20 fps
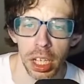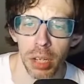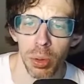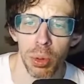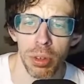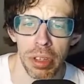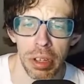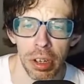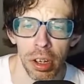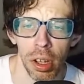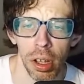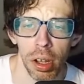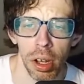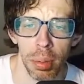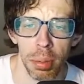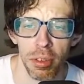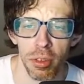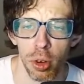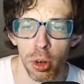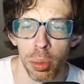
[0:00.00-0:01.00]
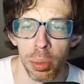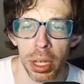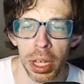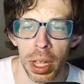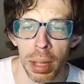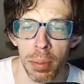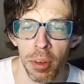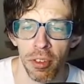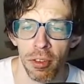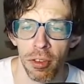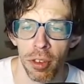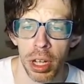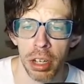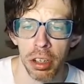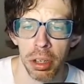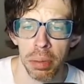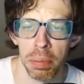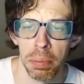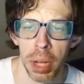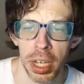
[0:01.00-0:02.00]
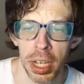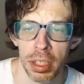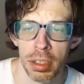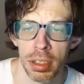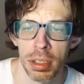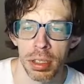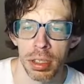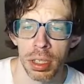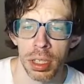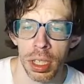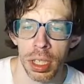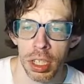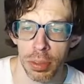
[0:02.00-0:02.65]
It wasn't long before he became a violent menace.